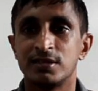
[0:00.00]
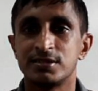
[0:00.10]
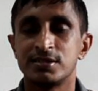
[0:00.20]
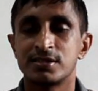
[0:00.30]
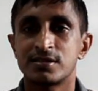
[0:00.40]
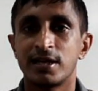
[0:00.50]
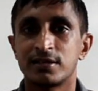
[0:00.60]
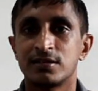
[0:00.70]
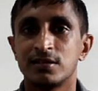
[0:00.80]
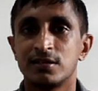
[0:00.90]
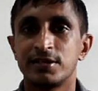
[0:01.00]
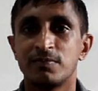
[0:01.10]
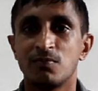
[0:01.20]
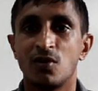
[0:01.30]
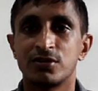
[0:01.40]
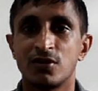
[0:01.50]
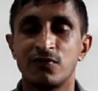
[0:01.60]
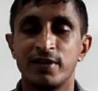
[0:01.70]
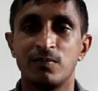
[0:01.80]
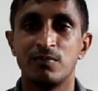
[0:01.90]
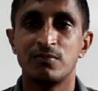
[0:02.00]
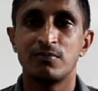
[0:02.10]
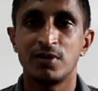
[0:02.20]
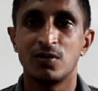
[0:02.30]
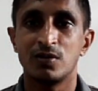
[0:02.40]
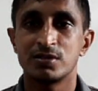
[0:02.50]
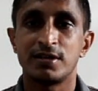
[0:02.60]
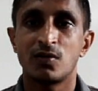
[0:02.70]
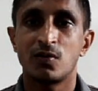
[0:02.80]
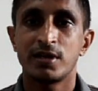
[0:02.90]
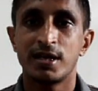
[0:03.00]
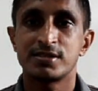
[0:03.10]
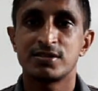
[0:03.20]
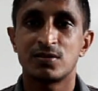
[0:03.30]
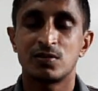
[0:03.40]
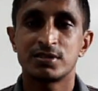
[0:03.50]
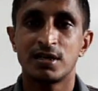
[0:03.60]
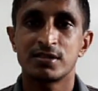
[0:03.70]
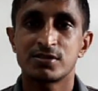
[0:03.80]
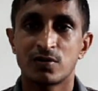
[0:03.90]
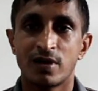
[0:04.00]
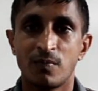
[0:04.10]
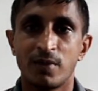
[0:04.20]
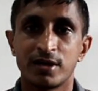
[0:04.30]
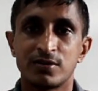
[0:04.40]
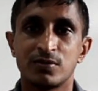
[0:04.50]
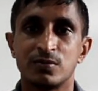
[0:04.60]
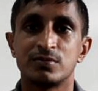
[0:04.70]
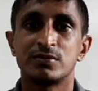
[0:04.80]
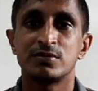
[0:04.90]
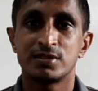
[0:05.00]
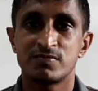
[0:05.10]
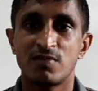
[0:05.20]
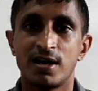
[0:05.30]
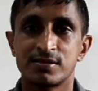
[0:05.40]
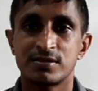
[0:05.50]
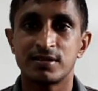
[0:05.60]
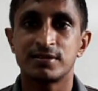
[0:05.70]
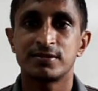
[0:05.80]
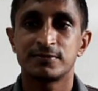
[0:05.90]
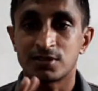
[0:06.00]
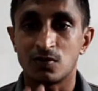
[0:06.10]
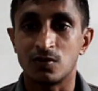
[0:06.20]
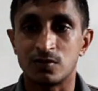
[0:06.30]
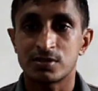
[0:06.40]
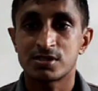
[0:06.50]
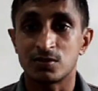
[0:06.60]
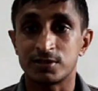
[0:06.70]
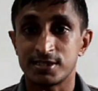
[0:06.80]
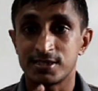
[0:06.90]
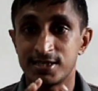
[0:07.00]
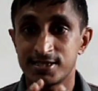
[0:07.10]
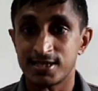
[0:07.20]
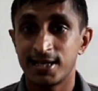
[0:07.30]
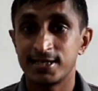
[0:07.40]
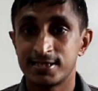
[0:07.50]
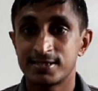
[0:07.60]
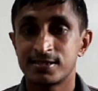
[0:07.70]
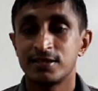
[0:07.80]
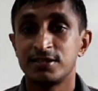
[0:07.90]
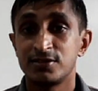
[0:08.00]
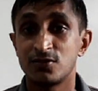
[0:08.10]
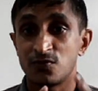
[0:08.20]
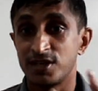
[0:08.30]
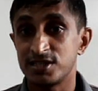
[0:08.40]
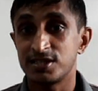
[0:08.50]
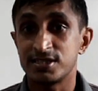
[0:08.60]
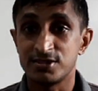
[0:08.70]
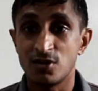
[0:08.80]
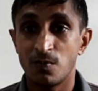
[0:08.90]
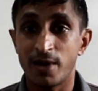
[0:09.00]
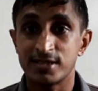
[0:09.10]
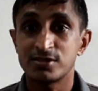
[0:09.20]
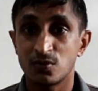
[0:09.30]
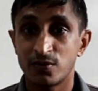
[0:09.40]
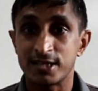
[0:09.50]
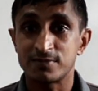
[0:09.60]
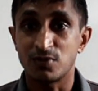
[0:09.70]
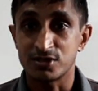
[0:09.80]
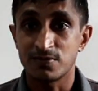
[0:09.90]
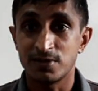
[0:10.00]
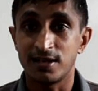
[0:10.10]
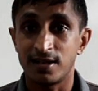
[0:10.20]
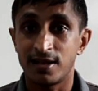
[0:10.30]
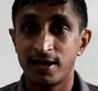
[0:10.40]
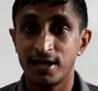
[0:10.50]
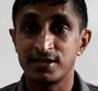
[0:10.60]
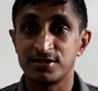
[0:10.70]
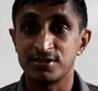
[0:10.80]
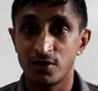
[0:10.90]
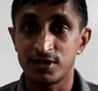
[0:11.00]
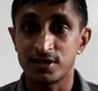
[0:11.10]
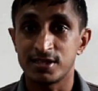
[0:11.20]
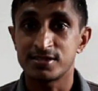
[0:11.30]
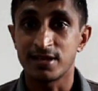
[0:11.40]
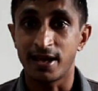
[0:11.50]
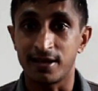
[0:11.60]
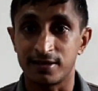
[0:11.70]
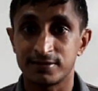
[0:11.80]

just like hurting both of them because Tony has no chance to come back to his master. So, so Tissa decides to finish his job as soon as possible and join his gang.